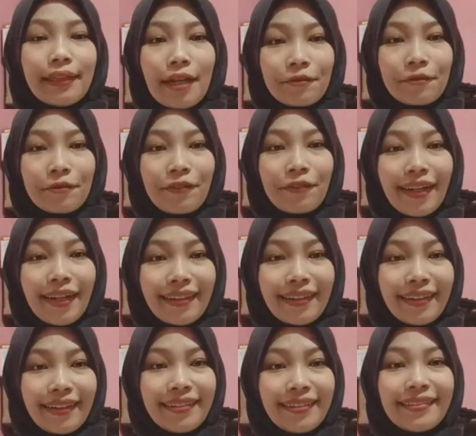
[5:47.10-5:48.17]

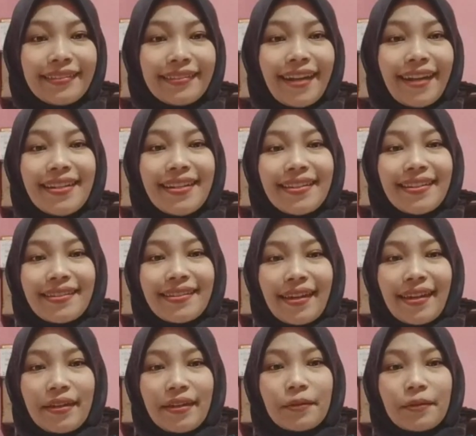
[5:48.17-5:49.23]
Finally, Dionysus said,
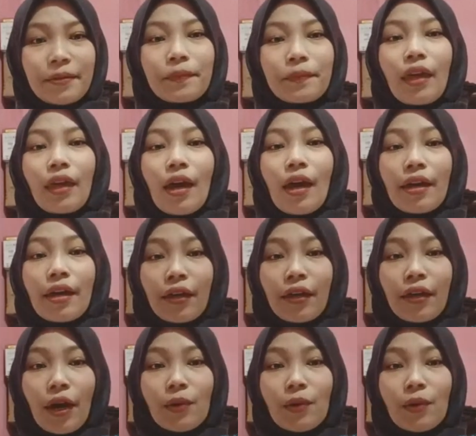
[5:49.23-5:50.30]

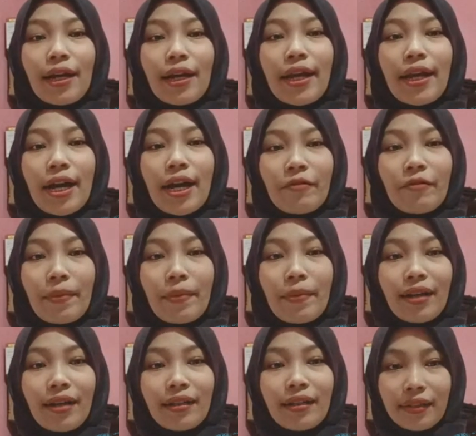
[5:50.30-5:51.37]
go and have a bath
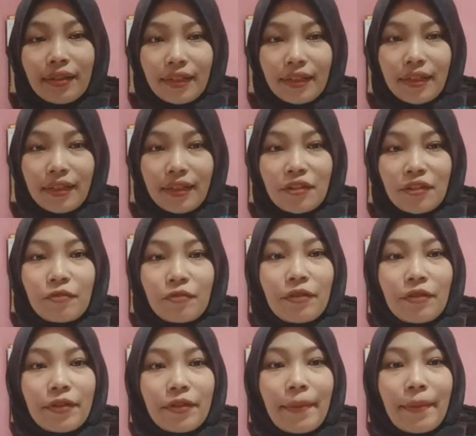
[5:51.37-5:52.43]
in the
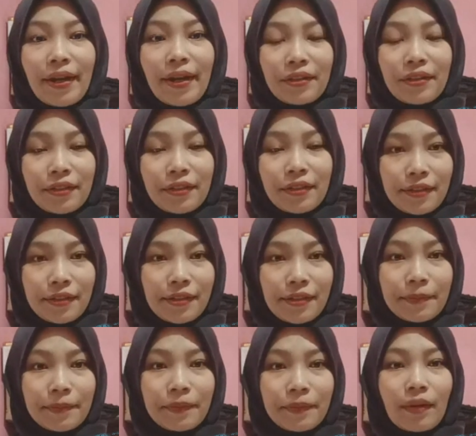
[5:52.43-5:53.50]
river Pactolus.
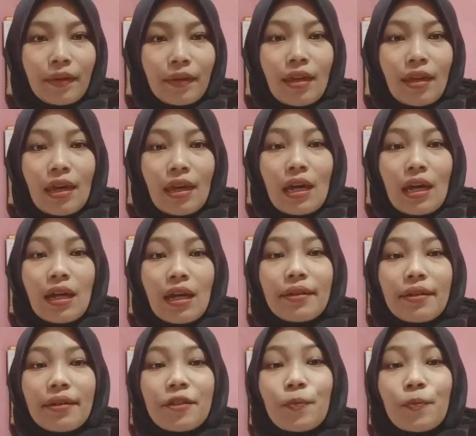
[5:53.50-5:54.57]
Then
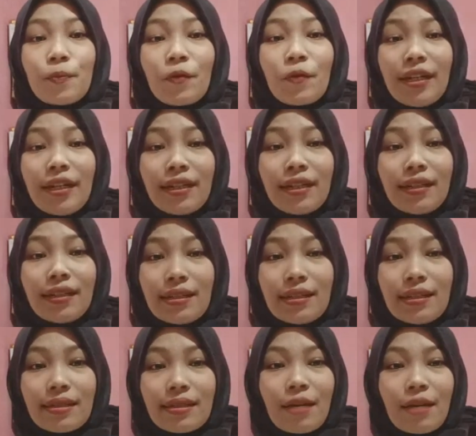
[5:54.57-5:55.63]
sprinkle
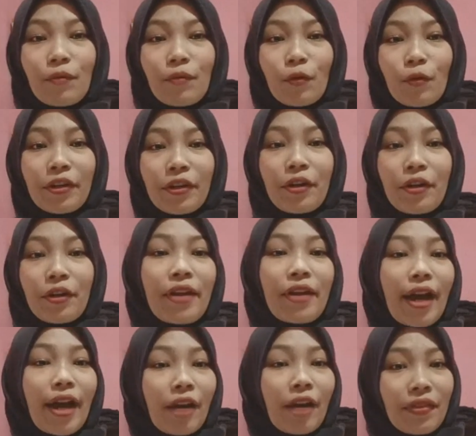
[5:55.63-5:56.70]
some water on
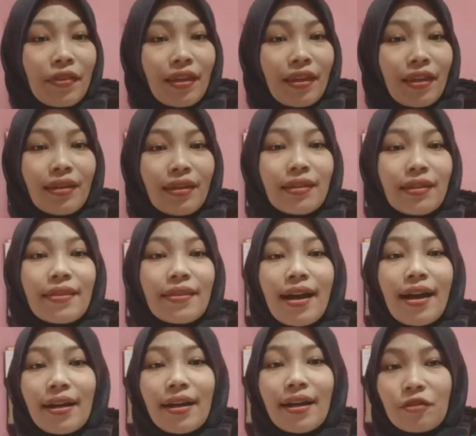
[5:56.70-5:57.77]
everything that
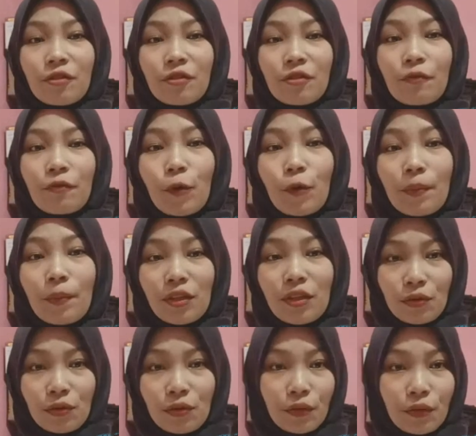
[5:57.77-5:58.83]
had transformed into
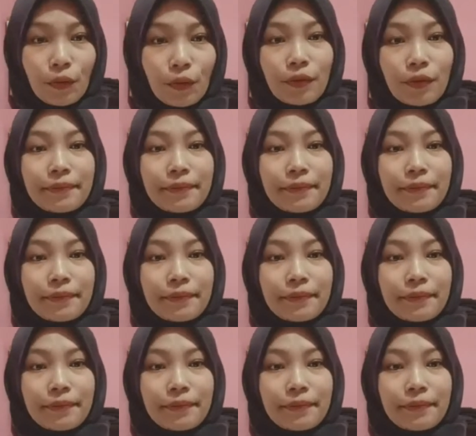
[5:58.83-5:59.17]
gold.